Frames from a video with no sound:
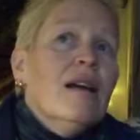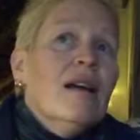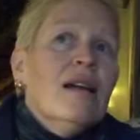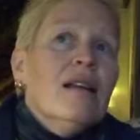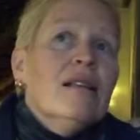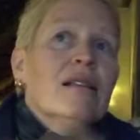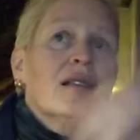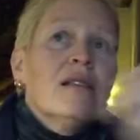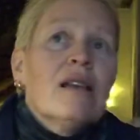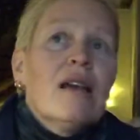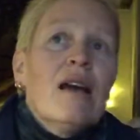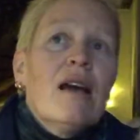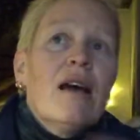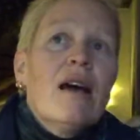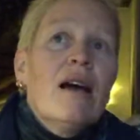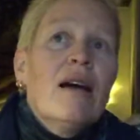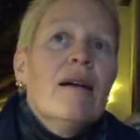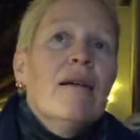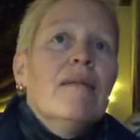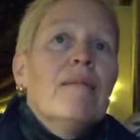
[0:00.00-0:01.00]
It's
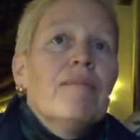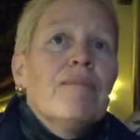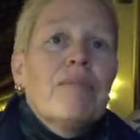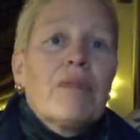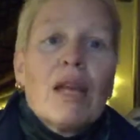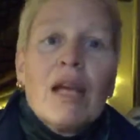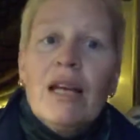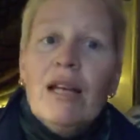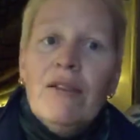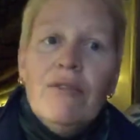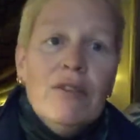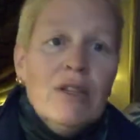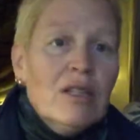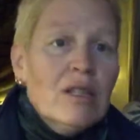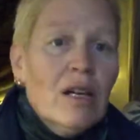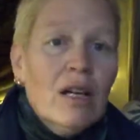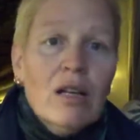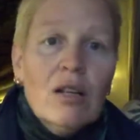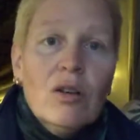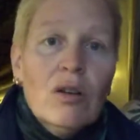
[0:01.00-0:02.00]
and if
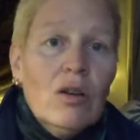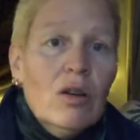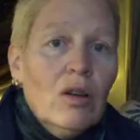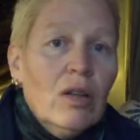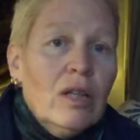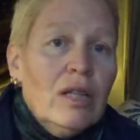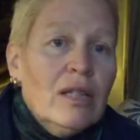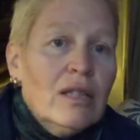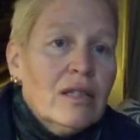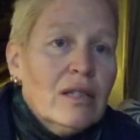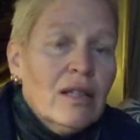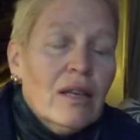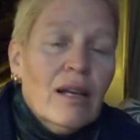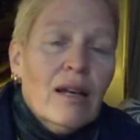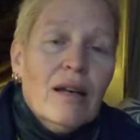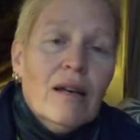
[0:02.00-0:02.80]
it's alcohol, it's